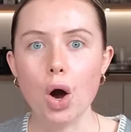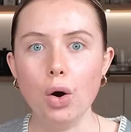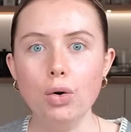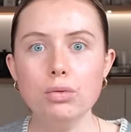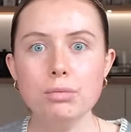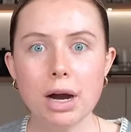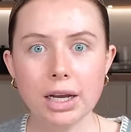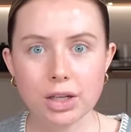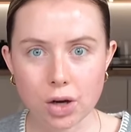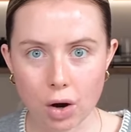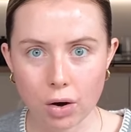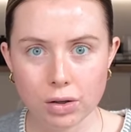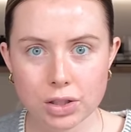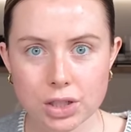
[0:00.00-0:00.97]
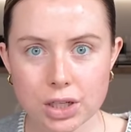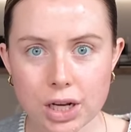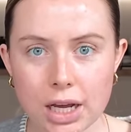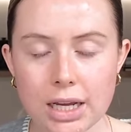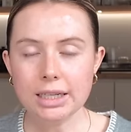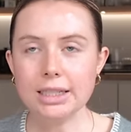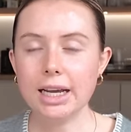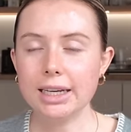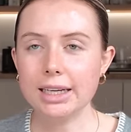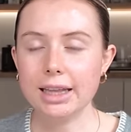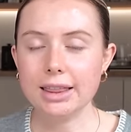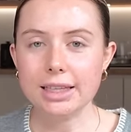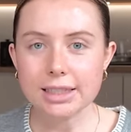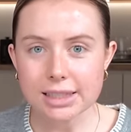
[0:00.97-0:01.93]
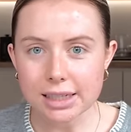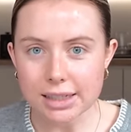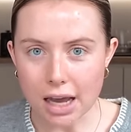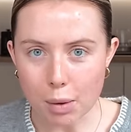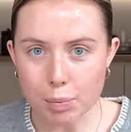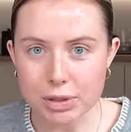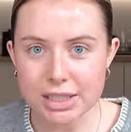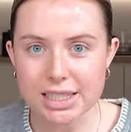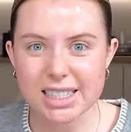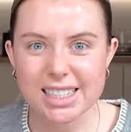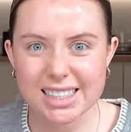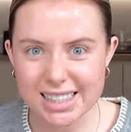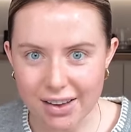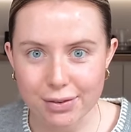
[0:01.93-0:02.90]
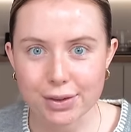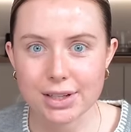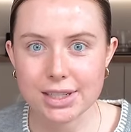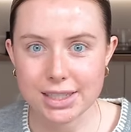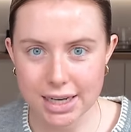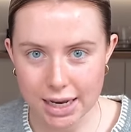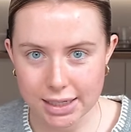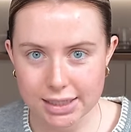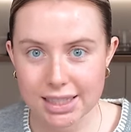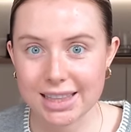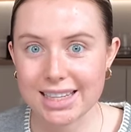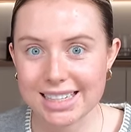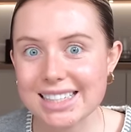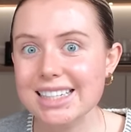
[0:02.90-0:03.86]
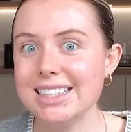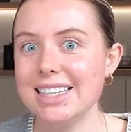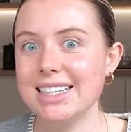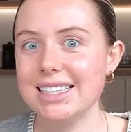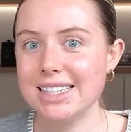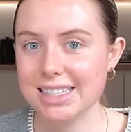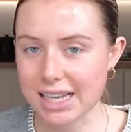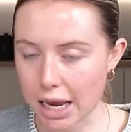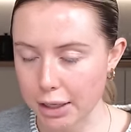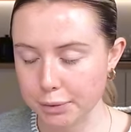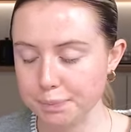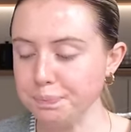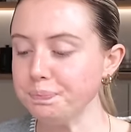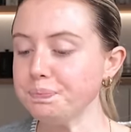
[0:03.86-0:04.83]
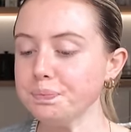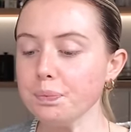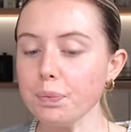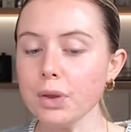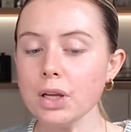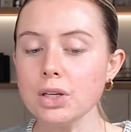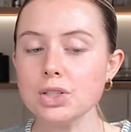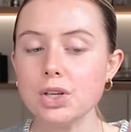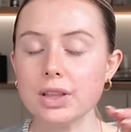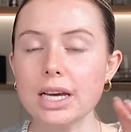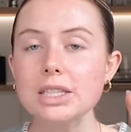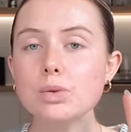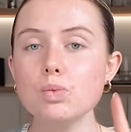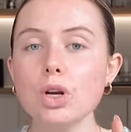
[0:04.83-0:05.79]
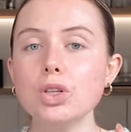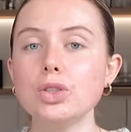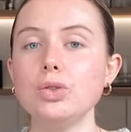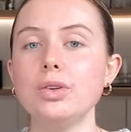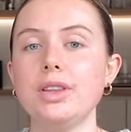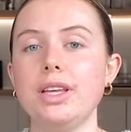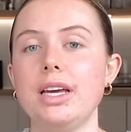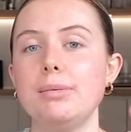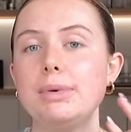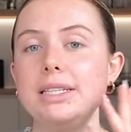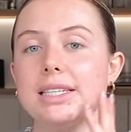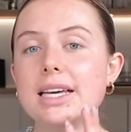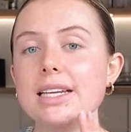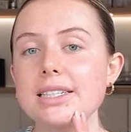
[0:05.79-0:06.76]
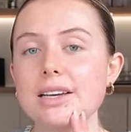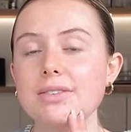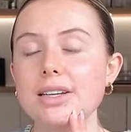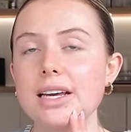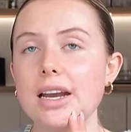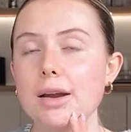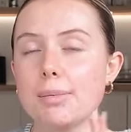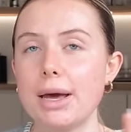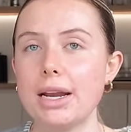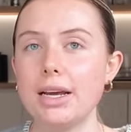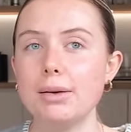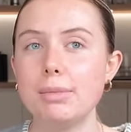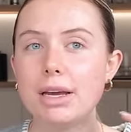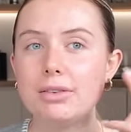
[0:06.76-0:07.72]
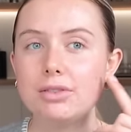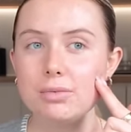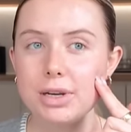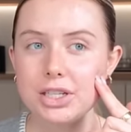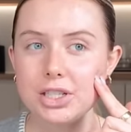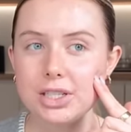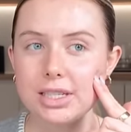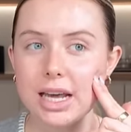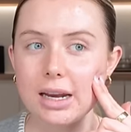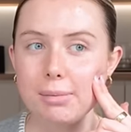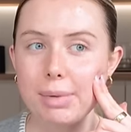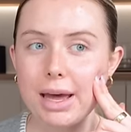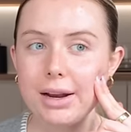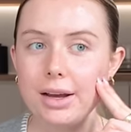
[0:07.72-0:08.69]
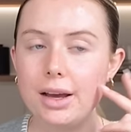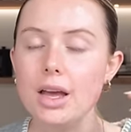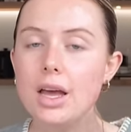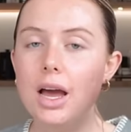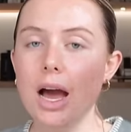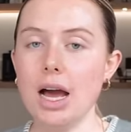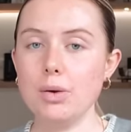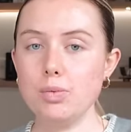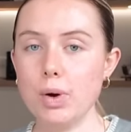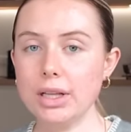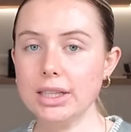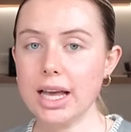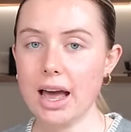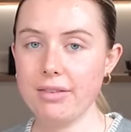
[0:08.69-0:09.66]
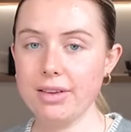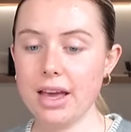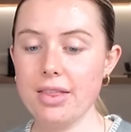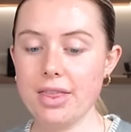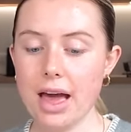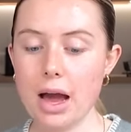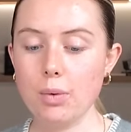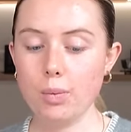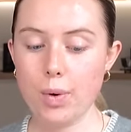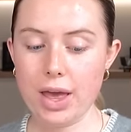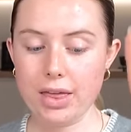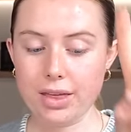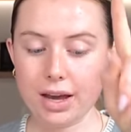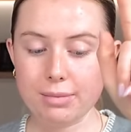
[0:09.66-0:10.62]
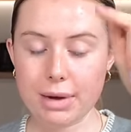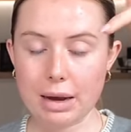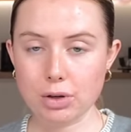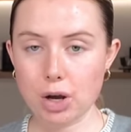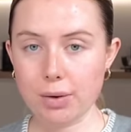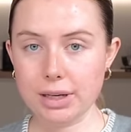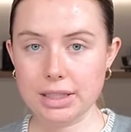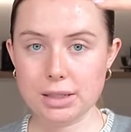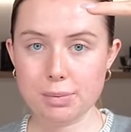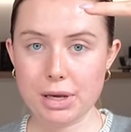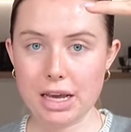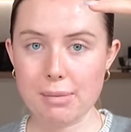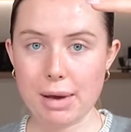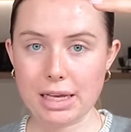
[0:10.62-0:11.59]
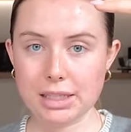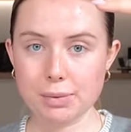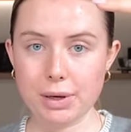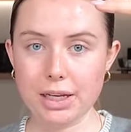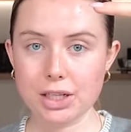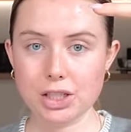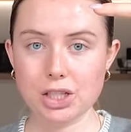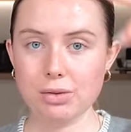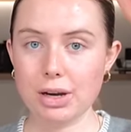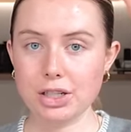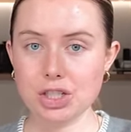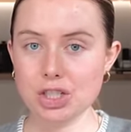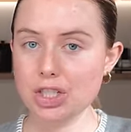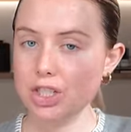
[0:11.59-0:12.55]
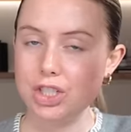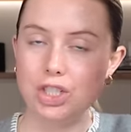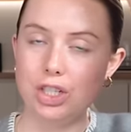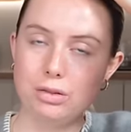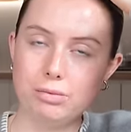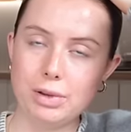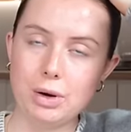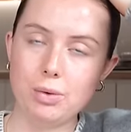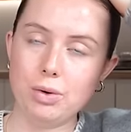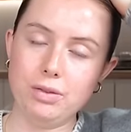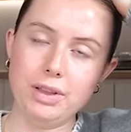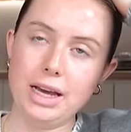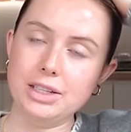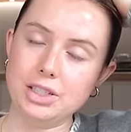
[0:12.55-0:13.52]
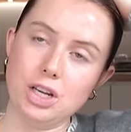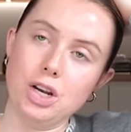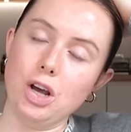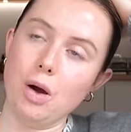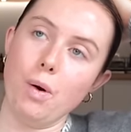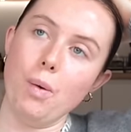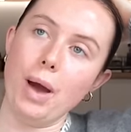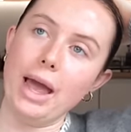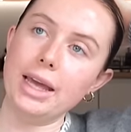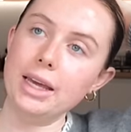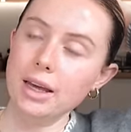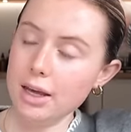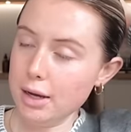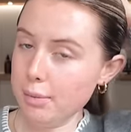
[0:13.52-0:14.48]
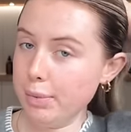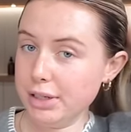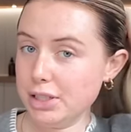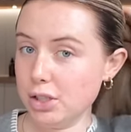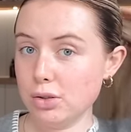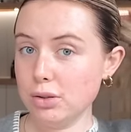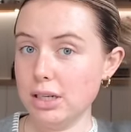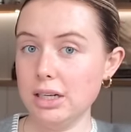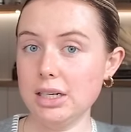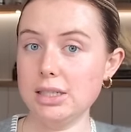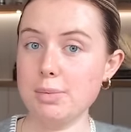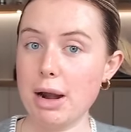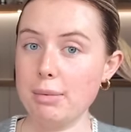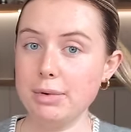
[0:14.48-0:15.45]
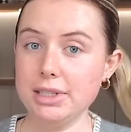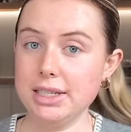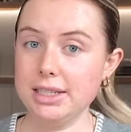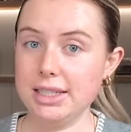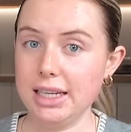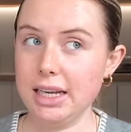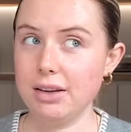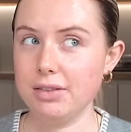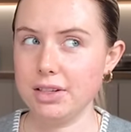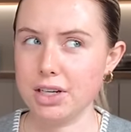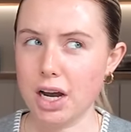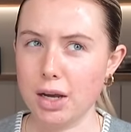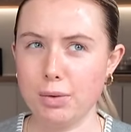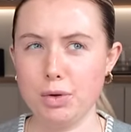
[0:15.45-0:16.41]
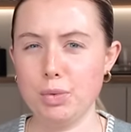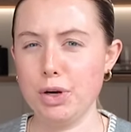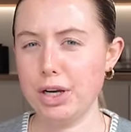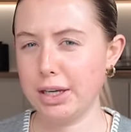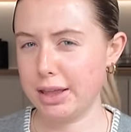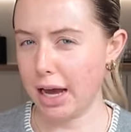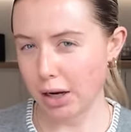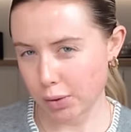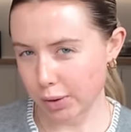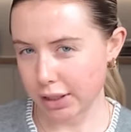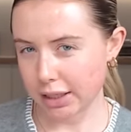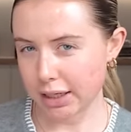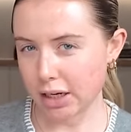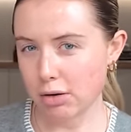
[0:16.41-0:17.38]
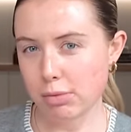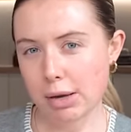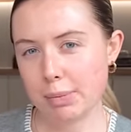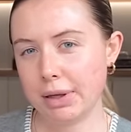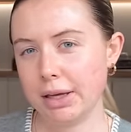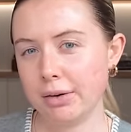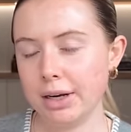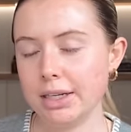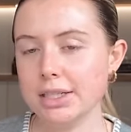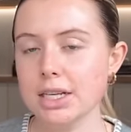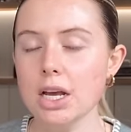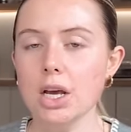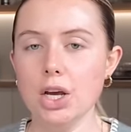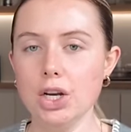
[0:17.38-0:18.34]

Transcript: "Oh my god. Like this has happened in 7 days. This is insane." So that's one cool thing. My skin is definitely getting better. My inflammation is getting better. I will caveat that with I'm now going into PMS week. So I just assume that all of that is going to go away. But it's a cool little experiment to see if the diet would work that quickly on my period.